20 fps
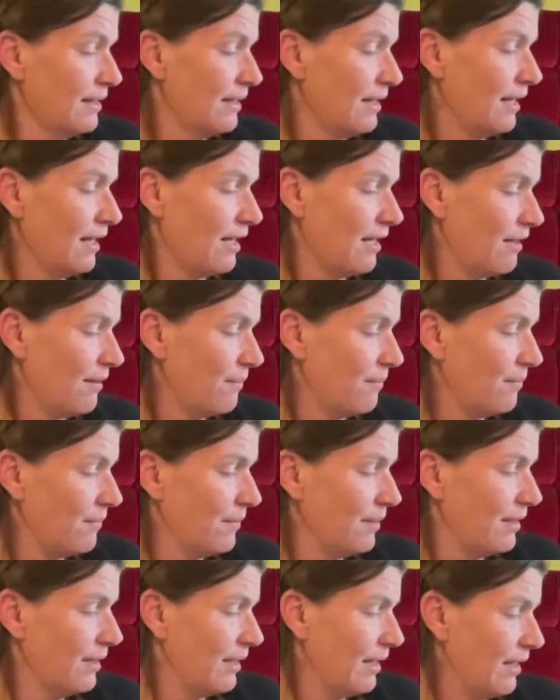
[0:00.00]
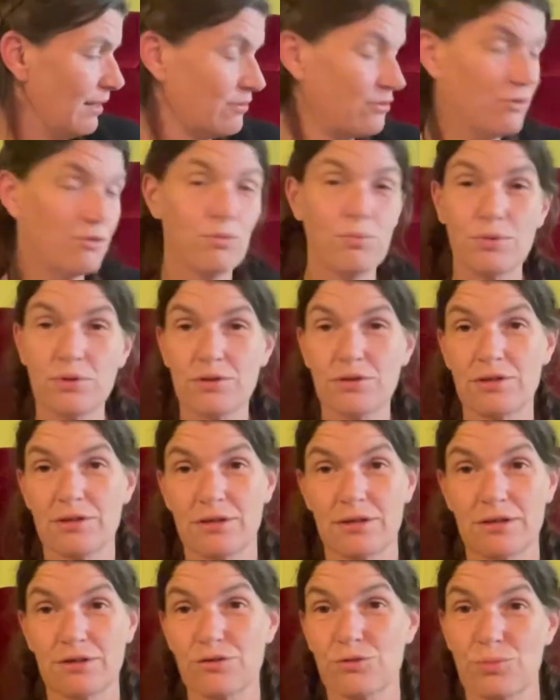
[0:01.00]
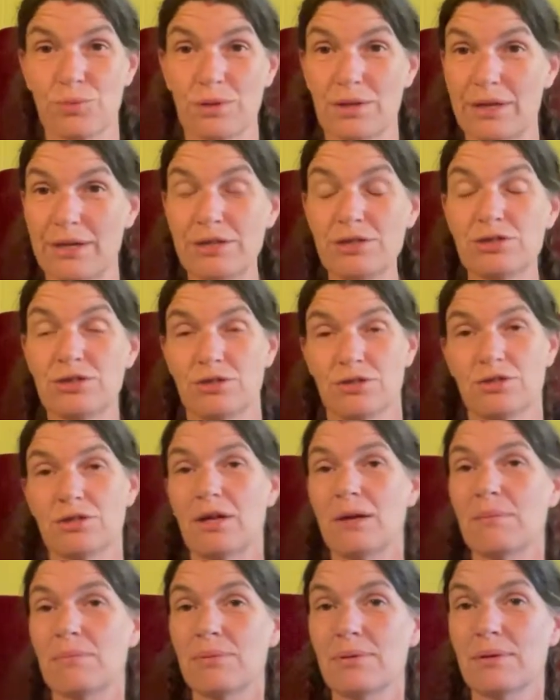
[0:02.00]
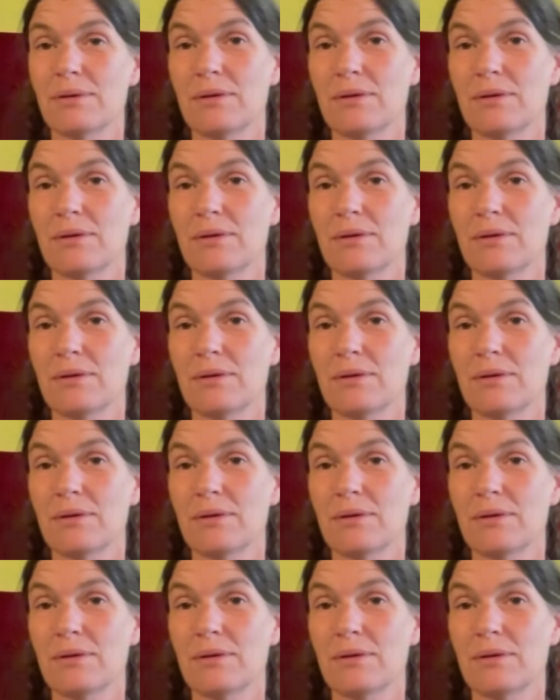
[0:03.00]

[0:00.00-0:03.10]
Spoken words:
a super serious relationship.